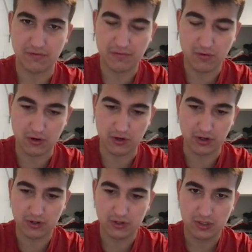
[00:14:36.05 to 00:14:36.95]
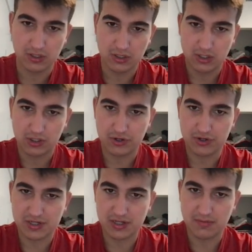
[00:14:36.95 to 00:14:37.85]
for
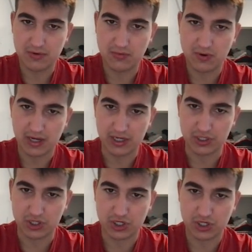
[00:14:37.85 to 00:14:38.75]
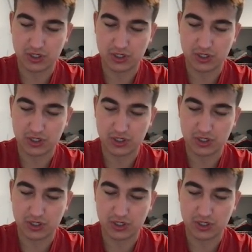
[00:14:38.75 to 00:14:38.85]
sum in range,